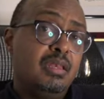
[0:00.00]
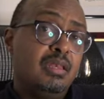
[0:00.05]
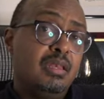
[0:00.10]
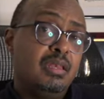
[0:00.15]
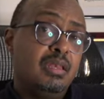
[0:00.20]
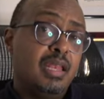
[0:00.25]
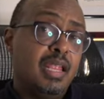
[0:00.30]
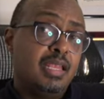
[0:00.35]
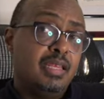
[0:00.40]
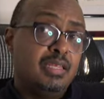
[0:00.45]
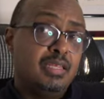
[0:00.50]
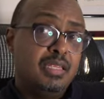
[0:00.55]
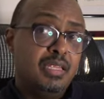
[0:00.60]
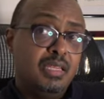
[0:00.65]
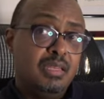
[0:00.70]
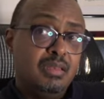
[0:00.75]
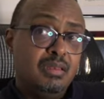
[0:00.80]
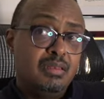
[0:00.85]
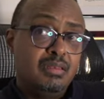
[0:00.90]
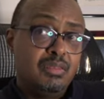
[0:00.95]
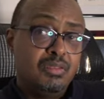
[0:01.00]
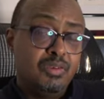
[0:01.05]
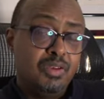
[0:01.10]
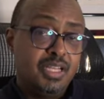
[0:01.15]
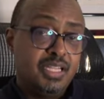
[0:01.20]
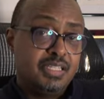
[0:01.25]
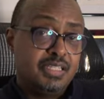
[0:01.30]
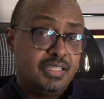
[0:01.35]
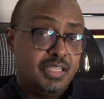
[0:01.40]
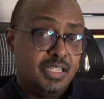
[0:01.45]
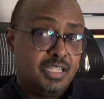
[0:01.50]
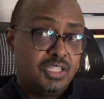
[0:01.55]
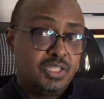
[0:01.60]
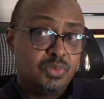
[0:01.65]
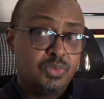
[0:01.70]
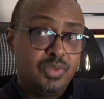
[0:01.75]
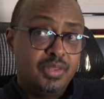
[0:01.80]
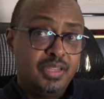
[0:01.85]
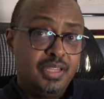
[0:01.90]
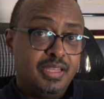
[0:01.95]

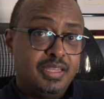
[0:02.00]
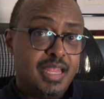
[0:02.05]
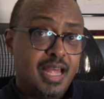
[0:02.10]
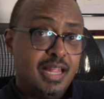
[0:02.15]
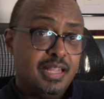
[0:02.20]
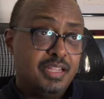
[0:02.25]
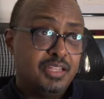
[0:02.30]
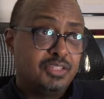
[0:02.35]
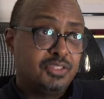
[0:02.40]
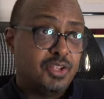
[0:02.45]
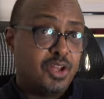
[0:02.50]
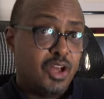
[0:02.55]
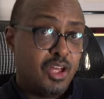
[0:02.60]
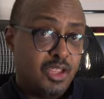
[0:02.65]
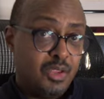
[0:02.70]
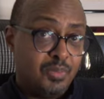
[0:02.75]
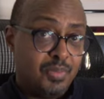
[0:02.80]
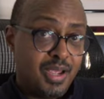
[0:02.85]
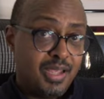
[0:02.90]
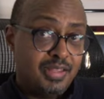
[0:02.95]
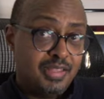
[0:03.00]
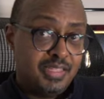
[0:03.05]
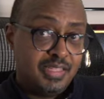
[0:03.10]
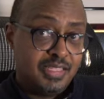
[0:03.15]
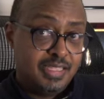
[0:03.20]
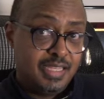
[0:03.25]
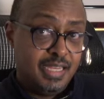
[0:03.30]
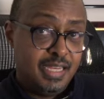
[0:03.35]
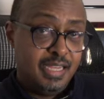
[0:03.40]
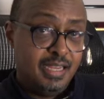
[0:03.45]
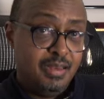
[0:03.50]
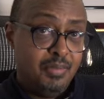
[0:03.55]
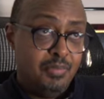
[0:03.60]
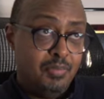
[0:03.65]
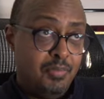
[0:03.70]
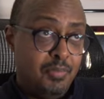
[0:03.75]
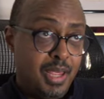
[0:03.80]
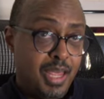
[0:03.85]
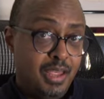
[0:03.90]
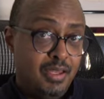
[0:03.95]
1936 when the Italians occupied the city
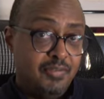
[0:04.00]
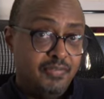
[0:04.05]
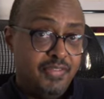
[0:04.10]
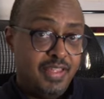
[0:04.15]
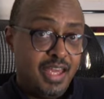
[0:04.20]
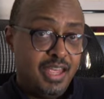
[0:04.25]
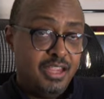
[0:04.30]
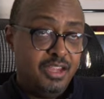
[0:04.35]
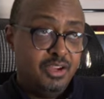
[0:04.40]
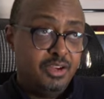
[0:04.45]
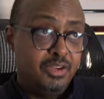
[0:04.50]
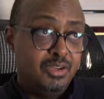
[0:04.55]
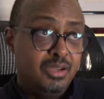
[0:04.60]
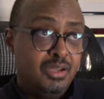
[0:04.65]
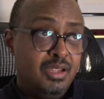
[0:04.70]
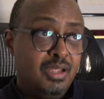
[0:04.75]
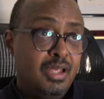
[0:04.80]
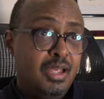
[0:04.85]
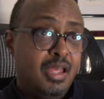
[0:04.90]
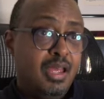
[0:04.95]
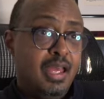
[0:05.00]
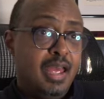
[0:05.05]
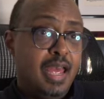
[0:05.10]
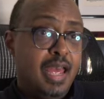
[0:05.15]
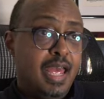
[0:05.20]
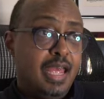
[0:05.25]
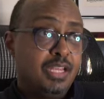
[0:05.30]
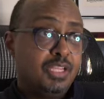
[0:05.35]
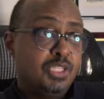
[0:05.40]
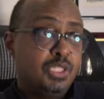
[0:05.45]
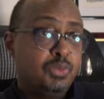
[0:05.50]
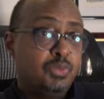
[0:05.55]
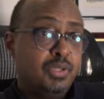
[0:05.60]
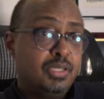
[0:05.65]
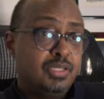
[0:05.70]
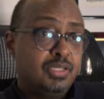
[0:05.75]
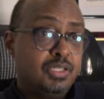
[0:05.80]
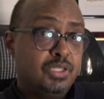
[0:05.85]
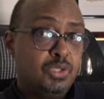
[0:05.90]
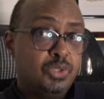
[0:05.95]
in May of that year, and she
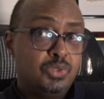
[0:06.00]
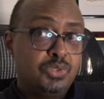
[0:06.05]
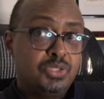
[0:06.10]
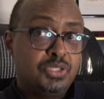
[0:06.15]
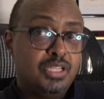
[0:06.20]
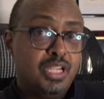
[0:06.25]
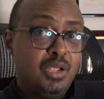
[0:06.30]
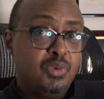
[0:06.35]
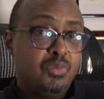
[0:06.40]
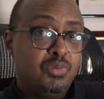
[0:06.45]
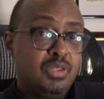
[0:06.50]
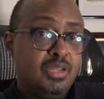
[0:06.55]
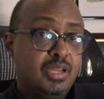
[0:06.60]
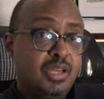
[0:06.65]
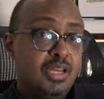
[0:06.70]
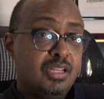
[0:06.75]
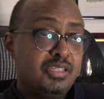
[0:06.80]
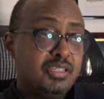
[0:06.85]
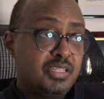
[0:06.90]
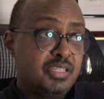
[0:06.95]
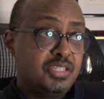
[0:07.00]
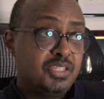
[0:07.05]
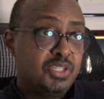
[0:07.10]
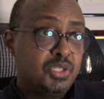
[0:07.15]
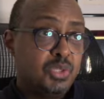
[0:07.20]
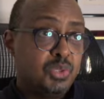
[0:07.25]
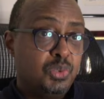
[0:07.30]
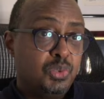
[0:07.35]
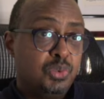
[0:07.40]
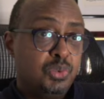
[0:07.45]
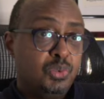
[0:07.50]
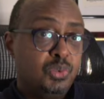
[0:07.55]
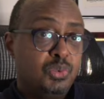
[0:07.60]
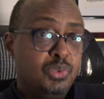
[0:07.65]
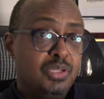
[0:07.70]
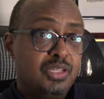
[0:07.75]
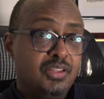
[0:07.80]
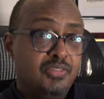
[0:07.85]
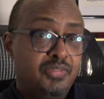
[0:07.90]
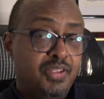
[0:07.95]
went to stay with cousins who
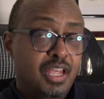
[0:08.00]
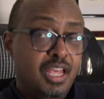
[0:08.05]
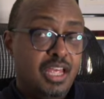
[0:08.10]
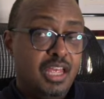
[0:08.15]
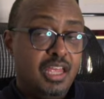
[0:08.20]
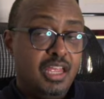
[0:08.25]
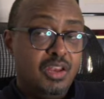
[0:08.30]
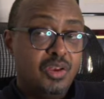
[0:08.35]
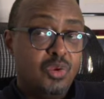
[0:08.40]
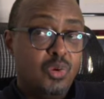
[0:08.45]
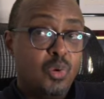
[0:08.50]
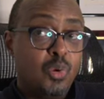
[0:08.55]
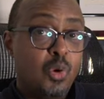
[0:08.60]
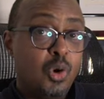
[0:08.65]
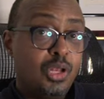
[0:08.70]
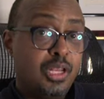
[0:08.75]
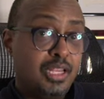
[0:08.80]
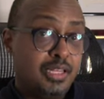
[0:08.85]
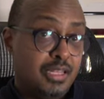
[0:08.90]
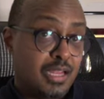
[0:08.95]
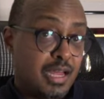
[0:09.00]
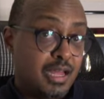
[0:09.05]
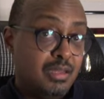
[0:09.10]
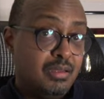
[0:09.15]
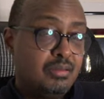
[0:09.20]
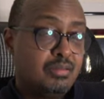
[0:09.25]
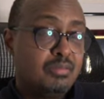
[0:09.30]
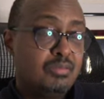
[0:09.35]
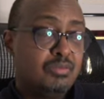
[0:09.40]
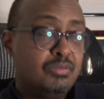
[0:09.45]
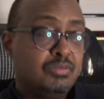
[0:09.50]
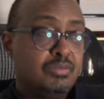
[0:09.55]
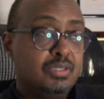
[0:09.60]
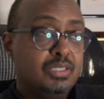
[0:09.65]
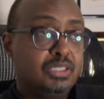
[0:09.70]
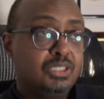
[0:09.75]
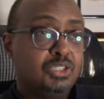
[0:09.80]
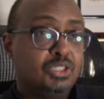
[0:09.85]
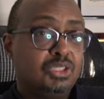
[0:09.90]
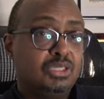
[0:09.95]
were living in Holata,
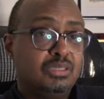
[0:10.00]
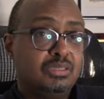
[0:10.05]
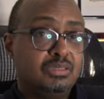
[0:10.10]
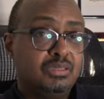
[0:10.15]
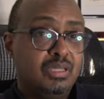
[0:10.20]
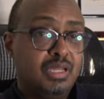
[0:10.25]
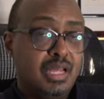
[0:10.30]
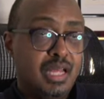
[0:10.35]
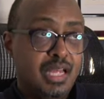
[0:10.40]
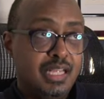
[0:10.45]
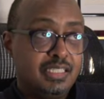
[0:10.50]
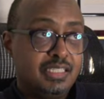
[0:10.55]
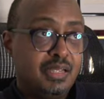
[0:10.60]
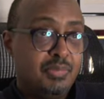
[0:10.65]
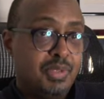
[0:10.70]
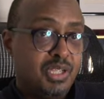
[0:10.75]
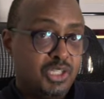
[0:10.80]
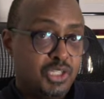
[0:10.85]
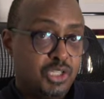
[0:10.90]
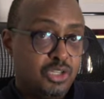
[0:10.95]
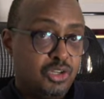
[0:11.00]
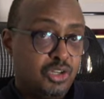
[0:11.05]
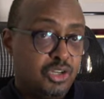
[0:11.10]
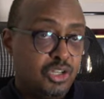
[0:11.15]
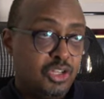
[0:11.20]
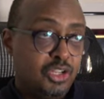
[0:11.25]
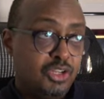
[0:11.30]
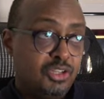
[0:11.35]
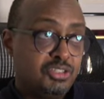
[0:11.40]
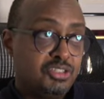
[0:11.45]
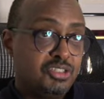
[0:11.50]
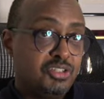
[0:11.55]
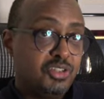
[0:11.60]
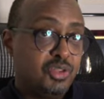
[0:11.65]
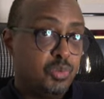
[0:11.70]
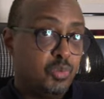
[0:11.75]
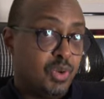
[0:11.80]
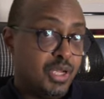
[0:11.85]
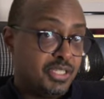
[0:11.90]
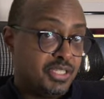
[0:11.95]
which, as I mentioned earlier, is to
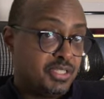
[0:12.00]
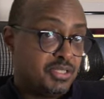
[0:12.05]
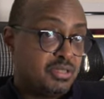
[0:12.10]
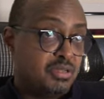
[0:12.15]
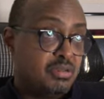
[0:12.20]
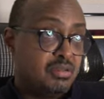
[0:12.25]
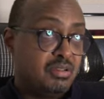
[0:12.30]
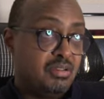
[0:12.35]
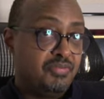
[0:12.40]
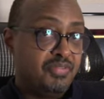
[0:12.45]
the west of